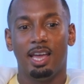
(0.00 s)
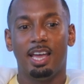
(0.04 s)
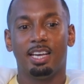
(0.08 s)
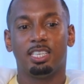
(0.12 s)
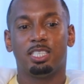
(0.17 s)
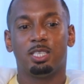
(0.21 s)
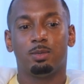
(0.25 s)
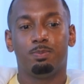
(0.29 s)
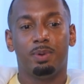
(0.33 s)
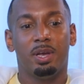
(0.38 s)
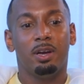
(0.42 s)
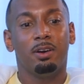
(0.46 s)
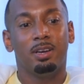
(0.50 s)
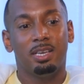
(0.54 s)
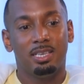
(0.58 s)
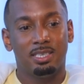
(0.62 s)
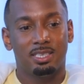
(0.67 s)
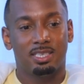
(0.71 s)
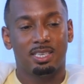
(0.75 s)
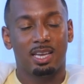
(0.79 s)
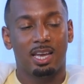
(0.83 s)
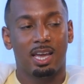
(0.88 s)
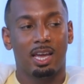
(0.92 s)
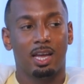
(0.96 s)

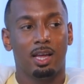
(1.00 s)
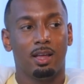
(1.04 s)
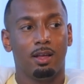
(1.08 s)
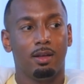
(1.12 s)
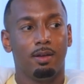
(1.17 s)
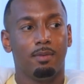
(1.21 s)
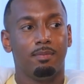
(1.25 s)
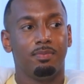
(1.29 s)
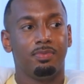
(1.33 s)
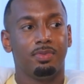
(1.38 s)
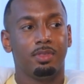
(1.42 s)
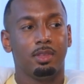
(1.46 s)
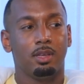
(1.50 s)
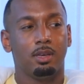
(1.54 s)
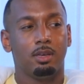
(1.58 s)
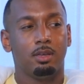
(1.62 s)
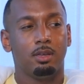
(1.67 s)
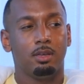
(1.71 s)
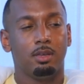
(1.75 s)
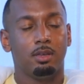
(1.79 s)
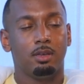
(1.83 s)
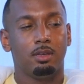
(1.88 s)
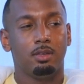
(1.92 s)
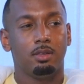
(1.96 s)
experiencing
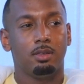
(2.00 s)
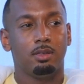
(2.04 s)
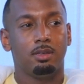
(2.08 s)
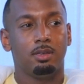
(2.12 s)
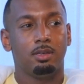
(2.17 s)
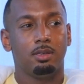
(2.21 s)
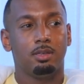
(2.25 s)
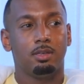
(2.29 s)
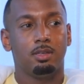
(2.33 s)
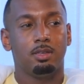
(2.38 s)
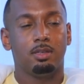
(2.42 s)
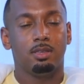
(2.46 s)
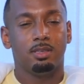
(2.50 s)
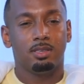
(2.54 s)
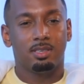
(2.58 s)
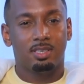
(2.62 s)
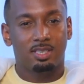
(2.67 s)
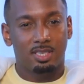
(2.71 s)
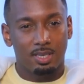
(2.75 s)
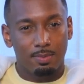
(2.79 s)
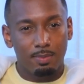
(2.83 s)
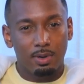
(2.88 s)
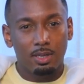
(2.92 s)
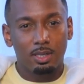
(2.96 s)

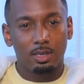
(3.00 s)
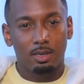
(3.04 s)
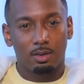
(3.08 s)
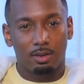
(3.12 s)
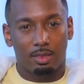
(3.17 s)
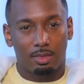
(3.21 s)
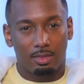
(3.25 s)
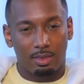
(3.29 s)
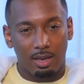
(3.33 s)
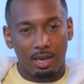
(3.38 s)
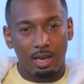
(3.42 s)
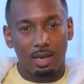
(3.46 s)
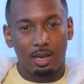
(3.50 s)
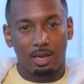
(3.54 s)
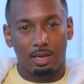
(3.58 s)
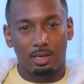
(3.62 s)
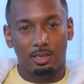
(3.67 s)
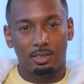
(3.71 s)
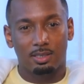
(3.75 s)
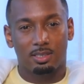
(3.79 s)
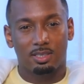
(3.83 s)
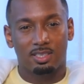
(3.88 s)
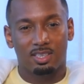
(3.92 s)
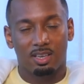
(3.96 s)
similar
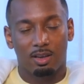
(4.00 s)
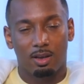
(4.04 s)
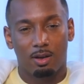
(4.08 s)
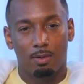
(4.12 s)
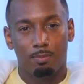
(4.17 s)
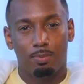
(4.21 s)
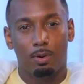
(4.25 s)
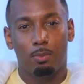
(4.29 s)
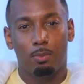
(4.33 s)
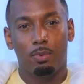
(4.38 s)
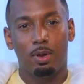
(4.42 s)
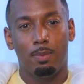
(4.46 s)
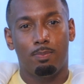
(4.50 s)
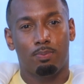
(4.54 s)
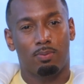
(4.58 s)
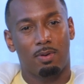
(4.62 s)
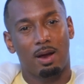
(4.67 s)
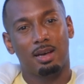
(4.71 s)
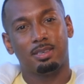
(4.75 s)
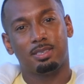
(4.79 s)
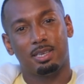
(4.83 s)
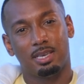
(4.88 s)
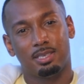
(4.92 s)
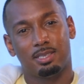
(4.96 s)
things, but we
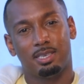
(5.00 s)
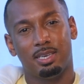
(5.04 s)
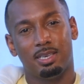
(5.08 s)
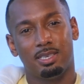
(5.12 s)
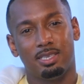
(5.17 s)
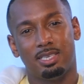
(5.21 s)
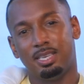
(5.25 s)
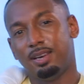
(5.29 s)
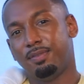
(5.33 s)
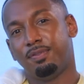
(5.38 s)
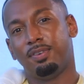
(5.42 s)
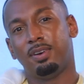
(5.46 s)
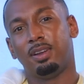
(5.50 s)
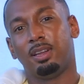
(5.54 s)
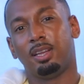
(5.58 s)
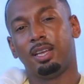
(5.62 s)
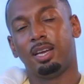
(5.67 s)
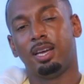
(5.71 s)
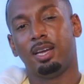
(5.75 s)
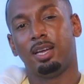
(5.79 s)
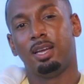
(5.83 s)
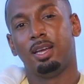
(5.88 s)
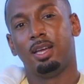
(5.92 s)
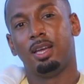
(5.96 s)
process it
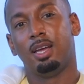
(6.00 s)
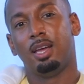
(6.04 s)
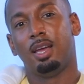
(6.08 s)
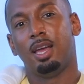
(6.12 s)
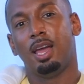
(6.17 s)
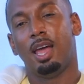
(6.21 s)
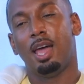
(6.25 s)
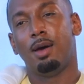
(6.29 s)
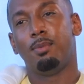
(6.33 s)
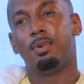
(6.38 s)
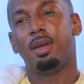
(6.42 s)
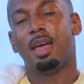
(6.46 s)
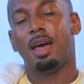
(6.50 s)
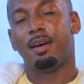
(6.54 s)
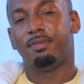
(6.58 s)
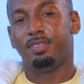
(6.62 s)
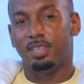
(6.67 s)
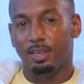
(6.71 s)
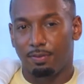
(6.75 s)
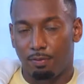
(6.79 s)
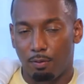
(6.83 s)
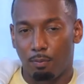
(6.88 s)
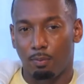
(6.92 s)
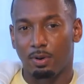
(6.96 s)
differently and we have
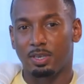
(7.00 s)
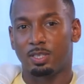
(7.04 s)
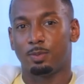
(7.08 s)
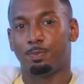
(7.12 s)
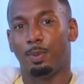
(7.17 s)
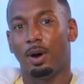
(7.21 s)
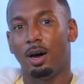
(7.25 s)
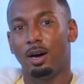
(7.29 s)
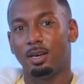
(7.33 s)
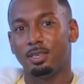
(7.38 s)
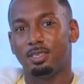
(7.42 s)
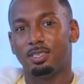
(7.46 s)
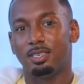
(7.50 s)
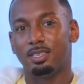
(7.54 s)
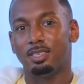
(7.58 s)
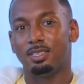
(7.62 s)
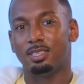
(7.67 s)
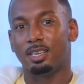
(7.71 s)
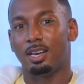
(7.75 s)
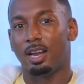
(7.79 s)
different responses.